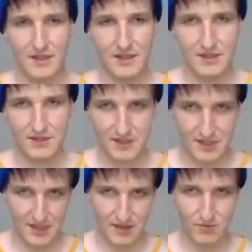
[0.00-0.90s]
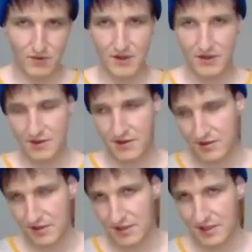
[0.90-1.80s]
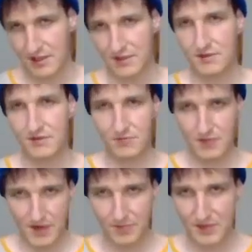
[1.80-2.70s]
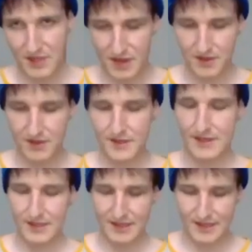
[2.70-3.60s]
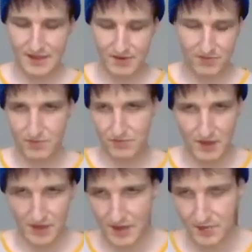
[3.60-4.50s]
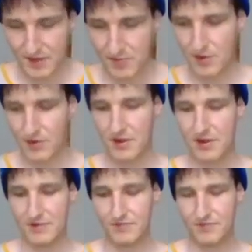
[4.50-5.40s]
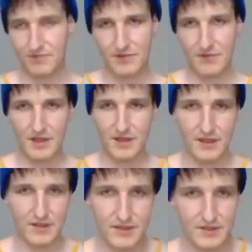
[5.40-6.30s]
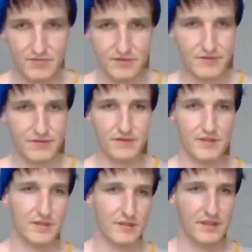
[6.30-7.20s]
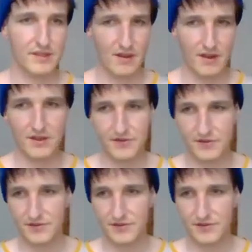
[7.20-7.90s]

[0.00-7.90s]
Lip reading: sing one thing, clap the other thing, and then clapping both, and yeah, so it's a lot of